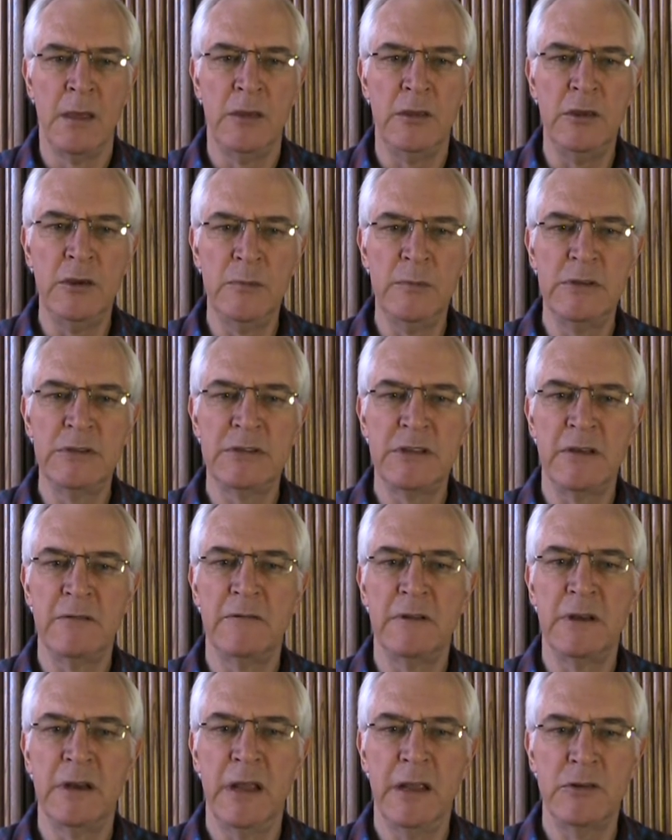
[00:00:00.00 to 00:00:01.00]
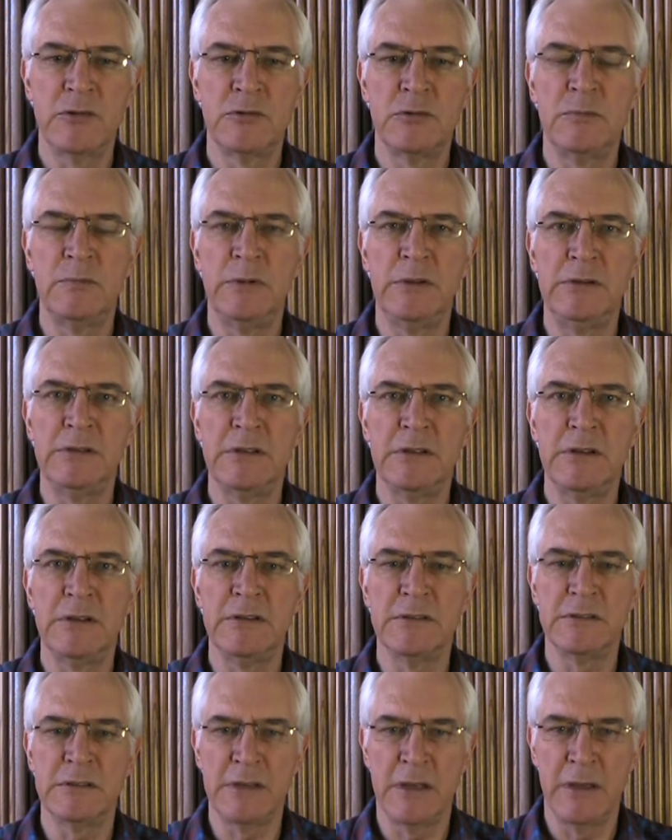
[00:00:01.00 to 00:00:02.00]
Humans have a natural built-in
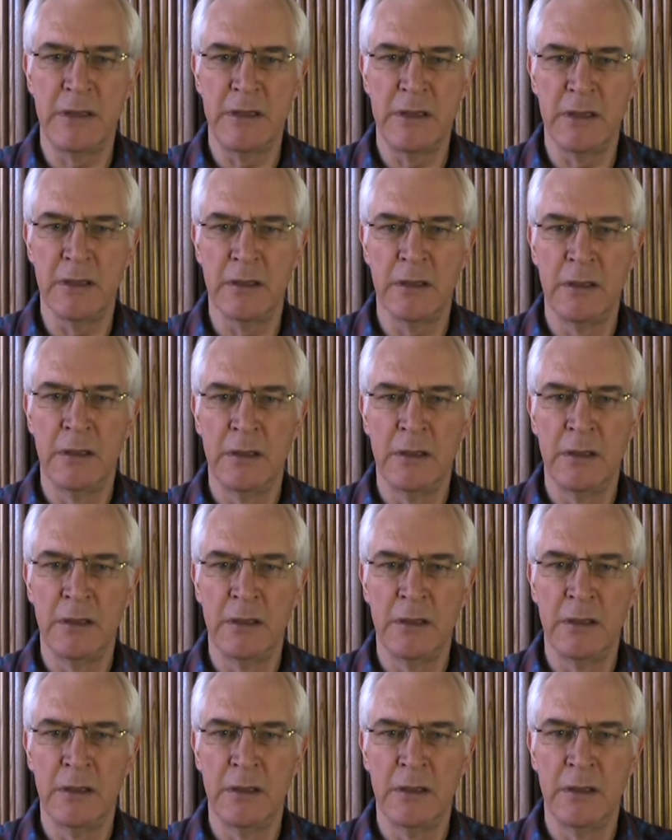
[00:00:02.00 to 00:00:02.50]
desire